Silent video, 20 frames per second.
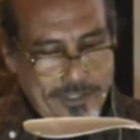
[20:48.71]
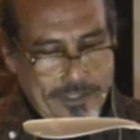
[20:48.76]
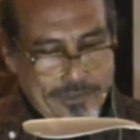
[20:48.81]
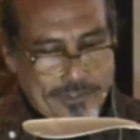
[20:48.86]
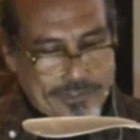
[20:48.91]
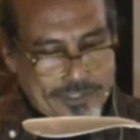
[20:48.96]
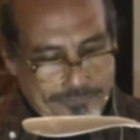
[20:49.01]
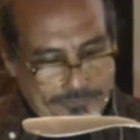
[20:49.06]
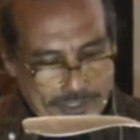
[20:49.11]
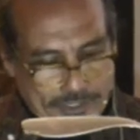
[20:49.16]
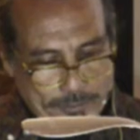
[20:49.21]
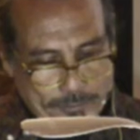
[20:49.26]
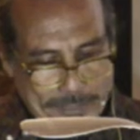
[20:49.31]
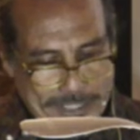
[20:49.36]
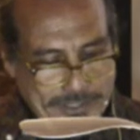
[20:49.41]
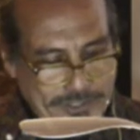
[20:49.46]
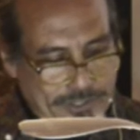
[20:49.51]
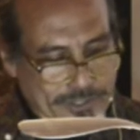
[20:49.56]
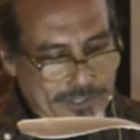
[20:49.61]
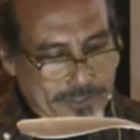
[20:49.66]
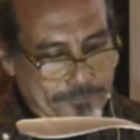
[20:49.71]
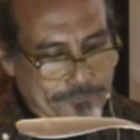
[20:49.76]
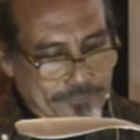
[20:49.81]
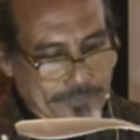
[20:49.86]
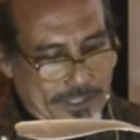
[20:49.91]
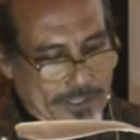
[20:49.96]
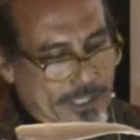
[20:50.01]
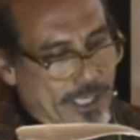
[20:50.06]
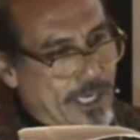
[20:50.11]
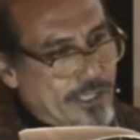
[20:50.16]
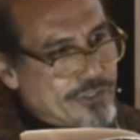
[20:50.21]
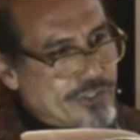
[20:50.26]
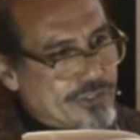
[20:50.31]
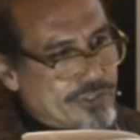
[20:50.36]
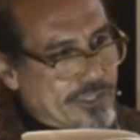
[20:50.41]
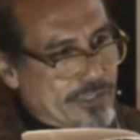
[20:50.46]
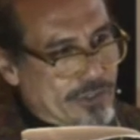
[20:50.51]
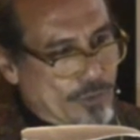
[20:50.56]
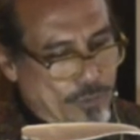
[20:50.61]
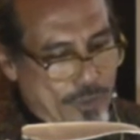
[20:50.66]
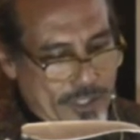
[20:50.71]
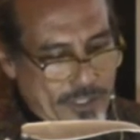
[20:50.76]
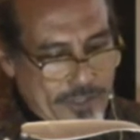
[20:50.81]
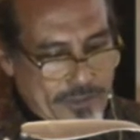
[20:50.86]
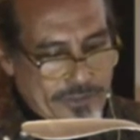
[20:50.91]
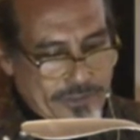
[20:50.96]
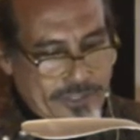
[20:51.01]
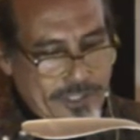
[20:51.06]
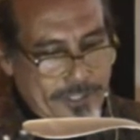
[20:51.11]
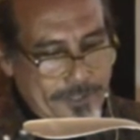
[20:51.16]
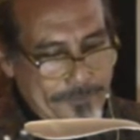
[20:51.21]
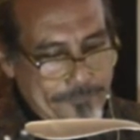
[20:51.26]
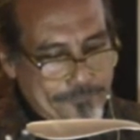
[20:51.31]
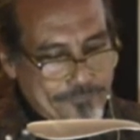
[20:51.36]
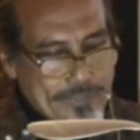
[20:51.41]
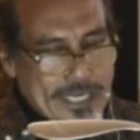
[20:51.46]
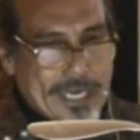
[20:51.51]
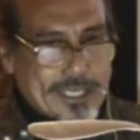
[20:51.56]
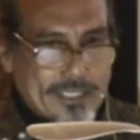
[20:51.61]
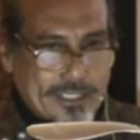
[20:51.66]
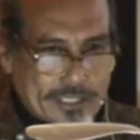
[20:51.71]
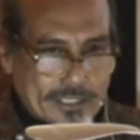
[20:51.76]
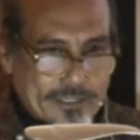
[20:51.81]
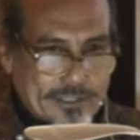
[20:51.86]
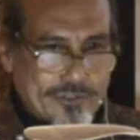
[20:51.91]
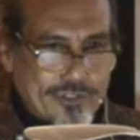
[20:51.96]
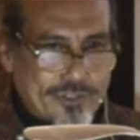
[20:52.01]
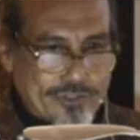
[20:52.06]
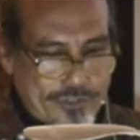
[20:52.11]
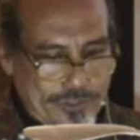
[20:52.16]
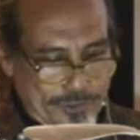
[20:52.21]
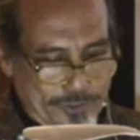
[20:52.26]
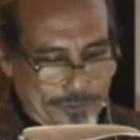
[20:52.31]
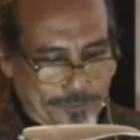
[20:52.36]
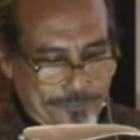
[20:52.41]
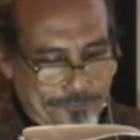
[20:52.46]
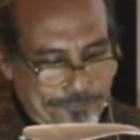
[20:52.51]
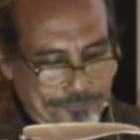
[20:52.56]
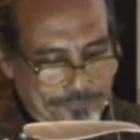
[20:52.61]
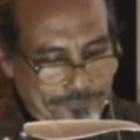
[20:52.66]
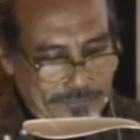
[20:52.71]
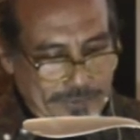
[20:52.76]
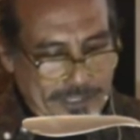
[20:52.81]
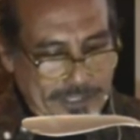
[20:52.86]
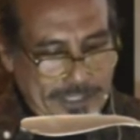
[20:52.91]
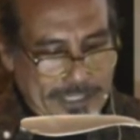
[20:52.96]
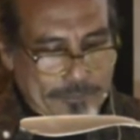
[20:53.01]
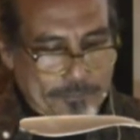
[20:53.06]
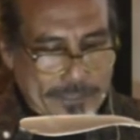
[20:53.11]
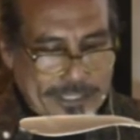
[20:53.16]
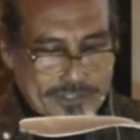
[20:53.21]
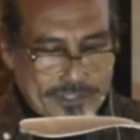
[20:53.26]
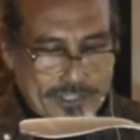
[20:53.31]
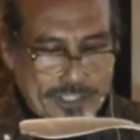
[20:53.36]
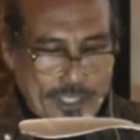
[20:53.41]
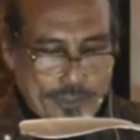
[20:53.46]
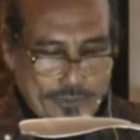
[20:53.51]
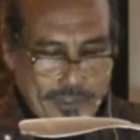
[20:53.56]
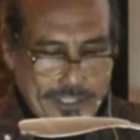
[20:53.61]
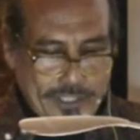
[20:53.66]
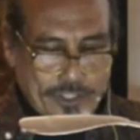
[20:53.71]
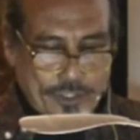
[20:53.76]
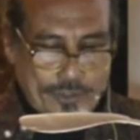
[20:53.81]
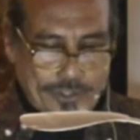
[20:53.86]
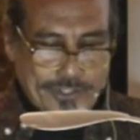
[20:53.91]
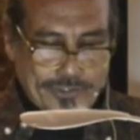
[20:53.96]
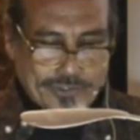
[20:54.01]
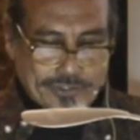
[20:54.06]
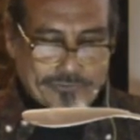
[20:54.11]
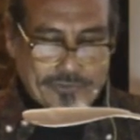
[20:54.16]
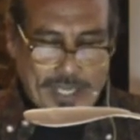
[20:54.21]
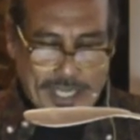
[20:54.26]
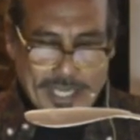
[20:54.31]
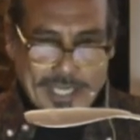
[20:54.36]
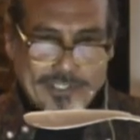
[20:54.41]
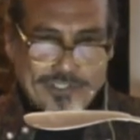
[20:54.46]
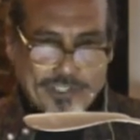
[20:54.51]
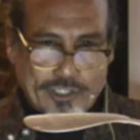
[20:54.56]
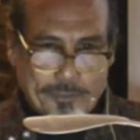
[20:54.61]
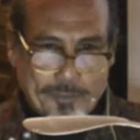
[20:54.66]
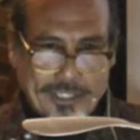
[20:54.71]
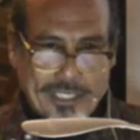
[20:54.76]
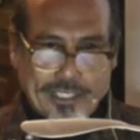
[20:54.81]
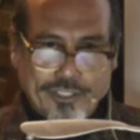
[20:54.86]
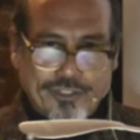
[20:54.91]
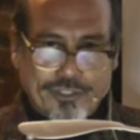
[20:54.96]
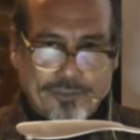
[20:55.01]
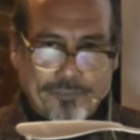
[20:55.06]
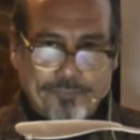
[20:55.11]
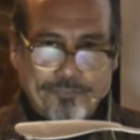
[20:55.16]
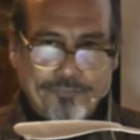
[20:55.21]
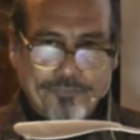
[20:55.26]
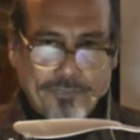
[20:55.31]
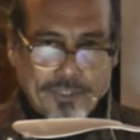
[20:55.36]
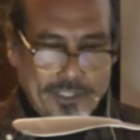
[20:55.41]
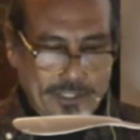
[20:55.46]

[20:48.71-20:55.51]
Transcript: The Seville Mint, the largest in the world, had little to do it minted only coins of high denomination,